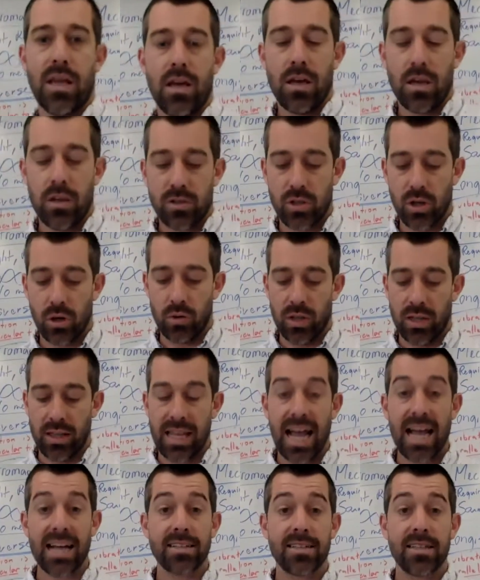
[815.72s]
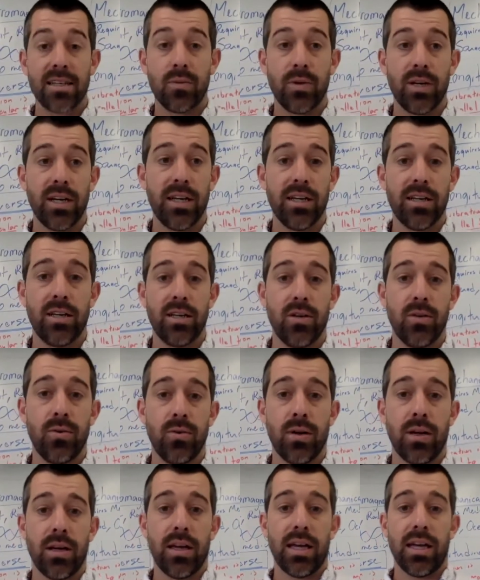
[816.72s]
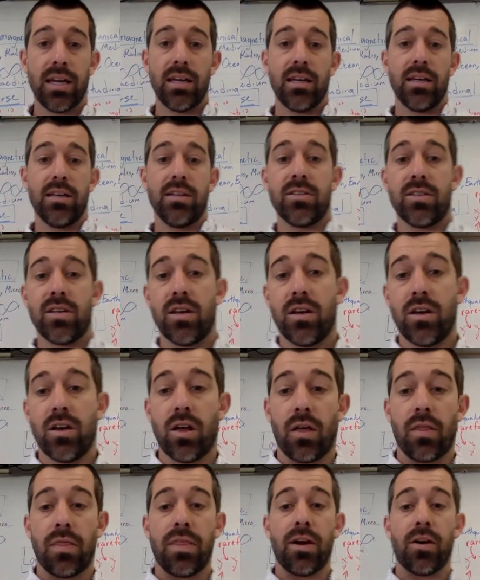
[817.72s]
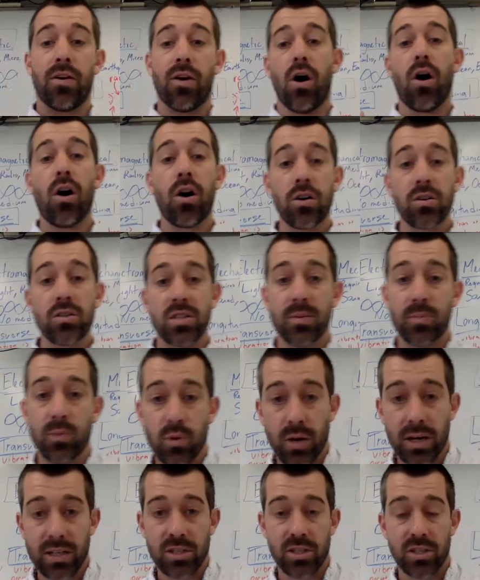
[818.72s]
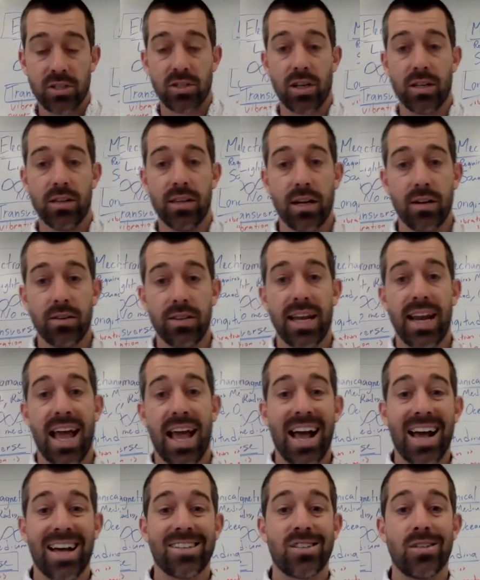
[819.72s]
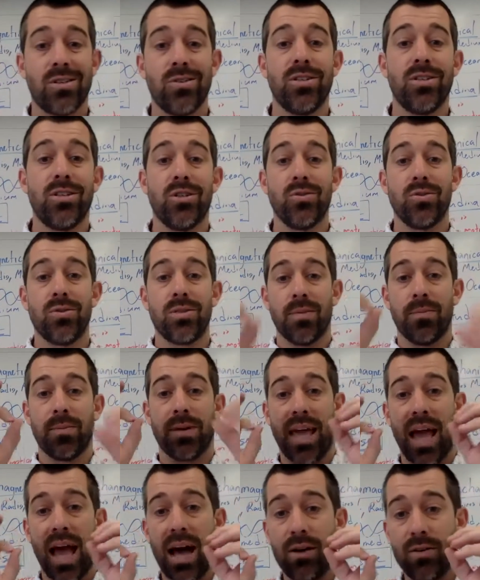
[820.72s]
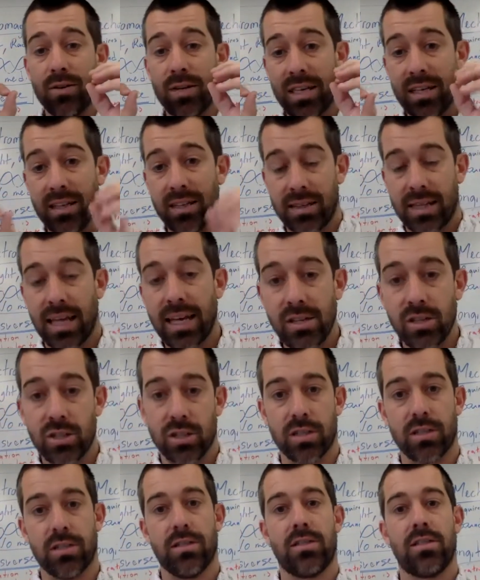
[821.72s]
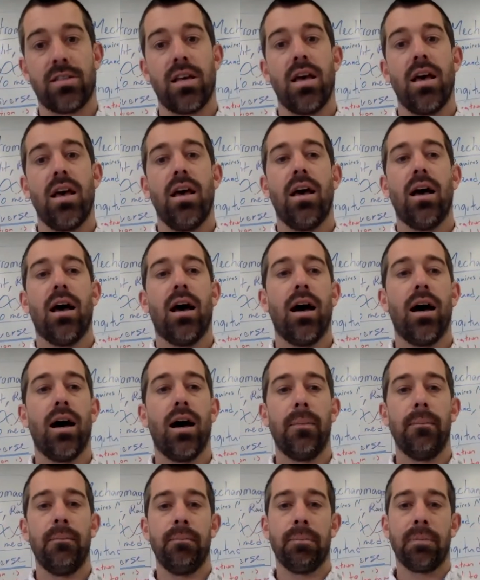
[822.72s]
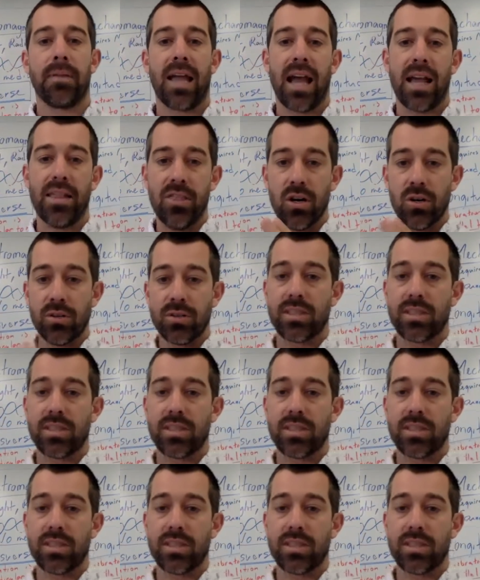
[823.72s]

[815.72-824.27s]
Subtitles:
So the last thing we need to do is, there are some questions on there that ask you to do some calculations. And those